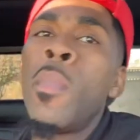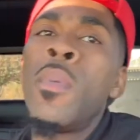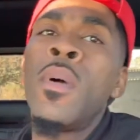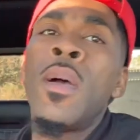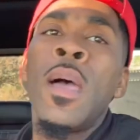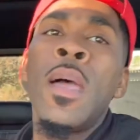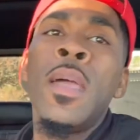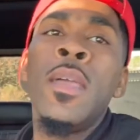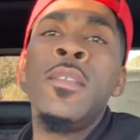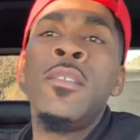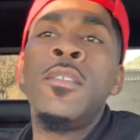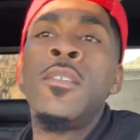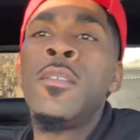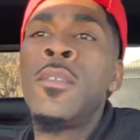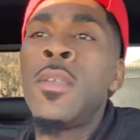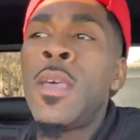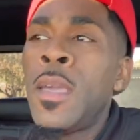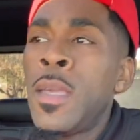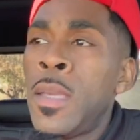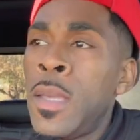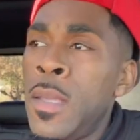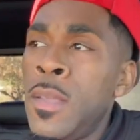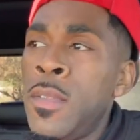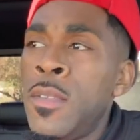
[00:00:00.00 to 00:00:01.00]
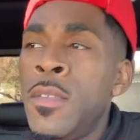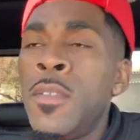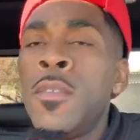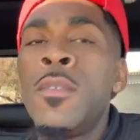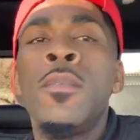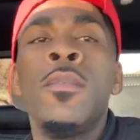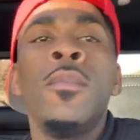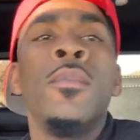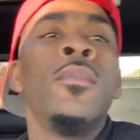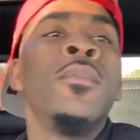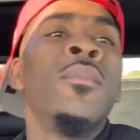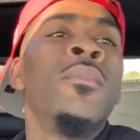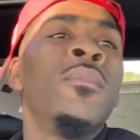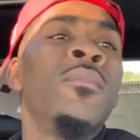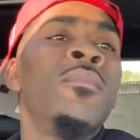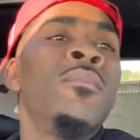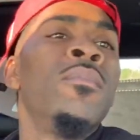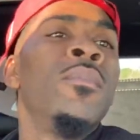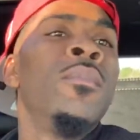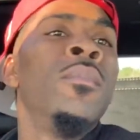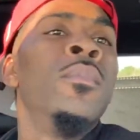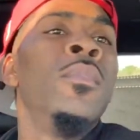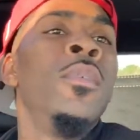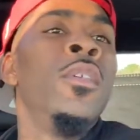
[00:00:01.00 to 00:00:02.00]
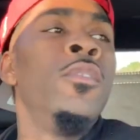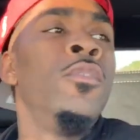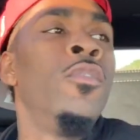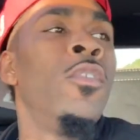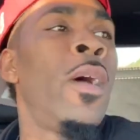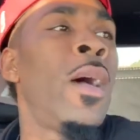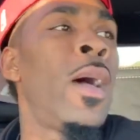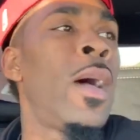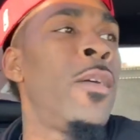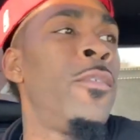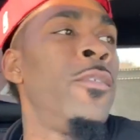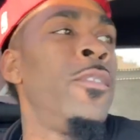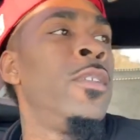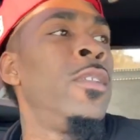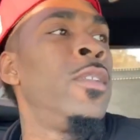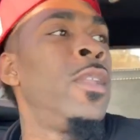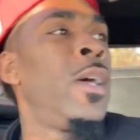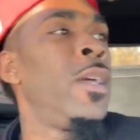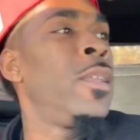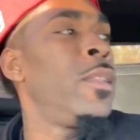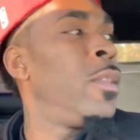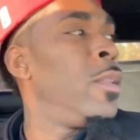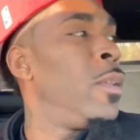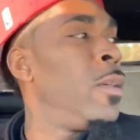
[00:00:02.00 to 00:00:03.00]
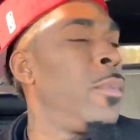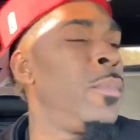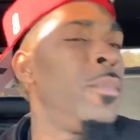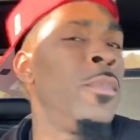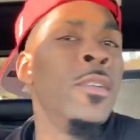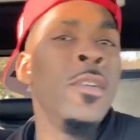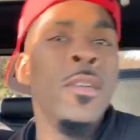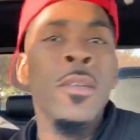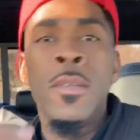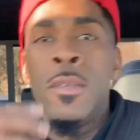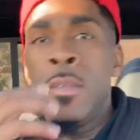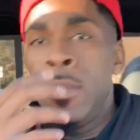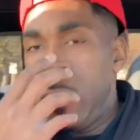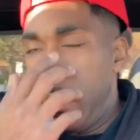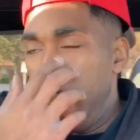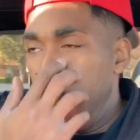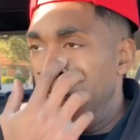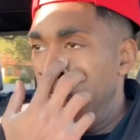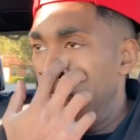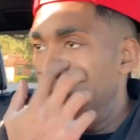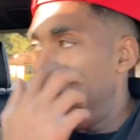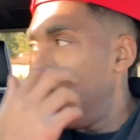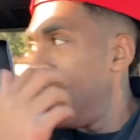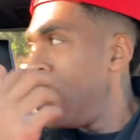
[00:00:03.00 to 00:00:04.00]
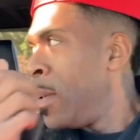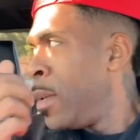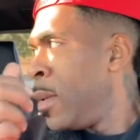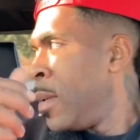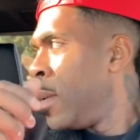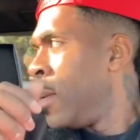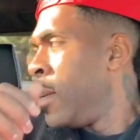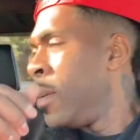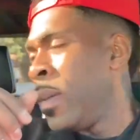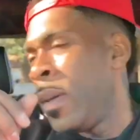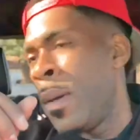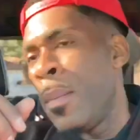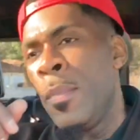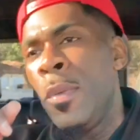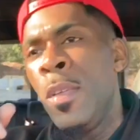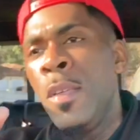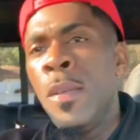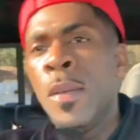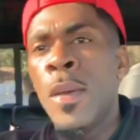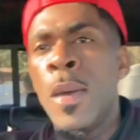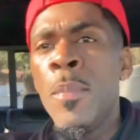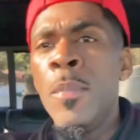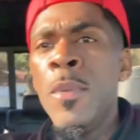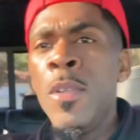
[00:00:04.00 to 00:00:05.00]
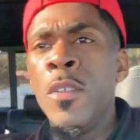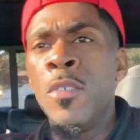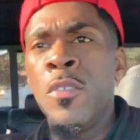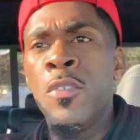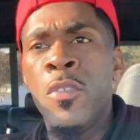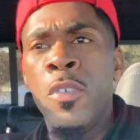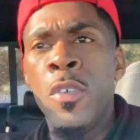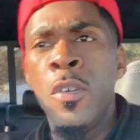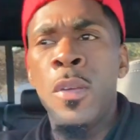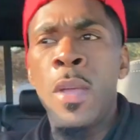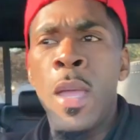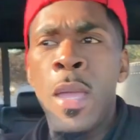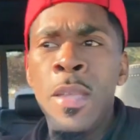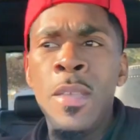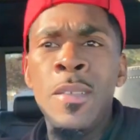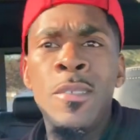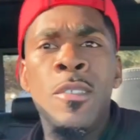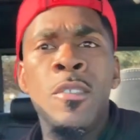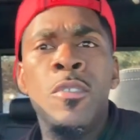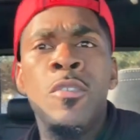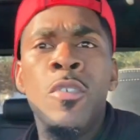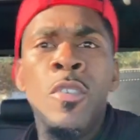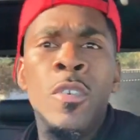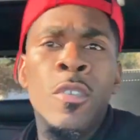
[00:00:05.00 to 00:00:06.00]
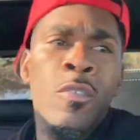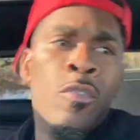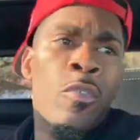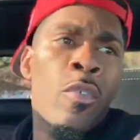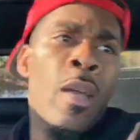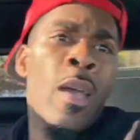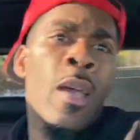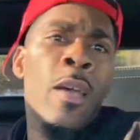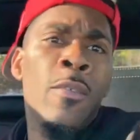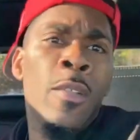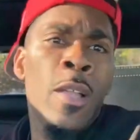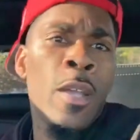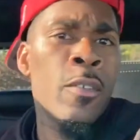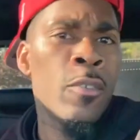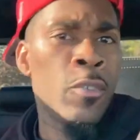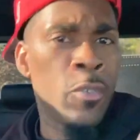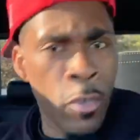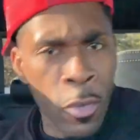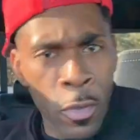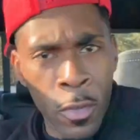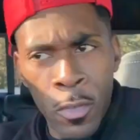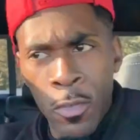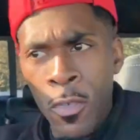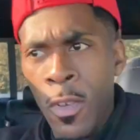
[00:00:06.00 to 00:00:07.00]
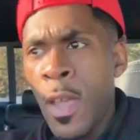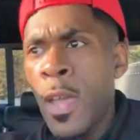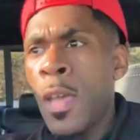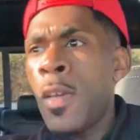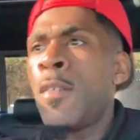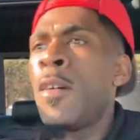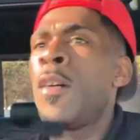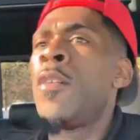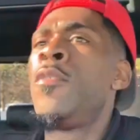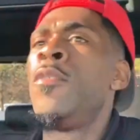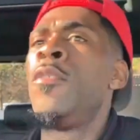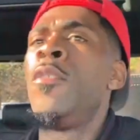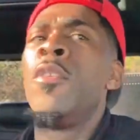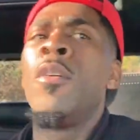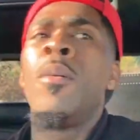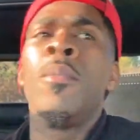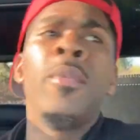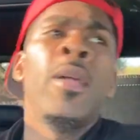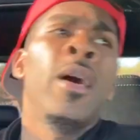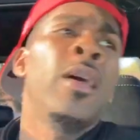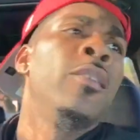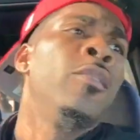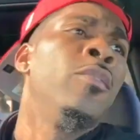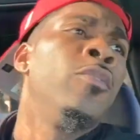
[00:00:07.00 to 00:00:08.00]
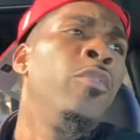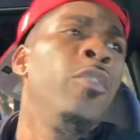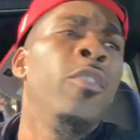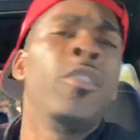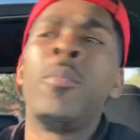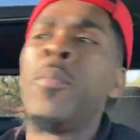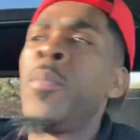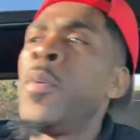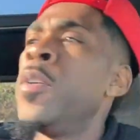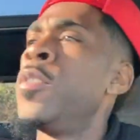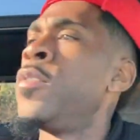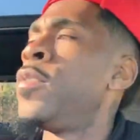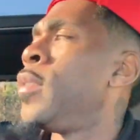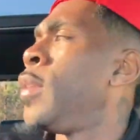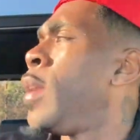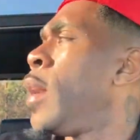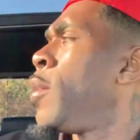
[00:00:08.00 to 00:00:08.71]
I ain't just I can't just be driving it like that, but I mean, I mean a truck, I guess a truck drive like a truck drive. I don't know. I'm not a truck person.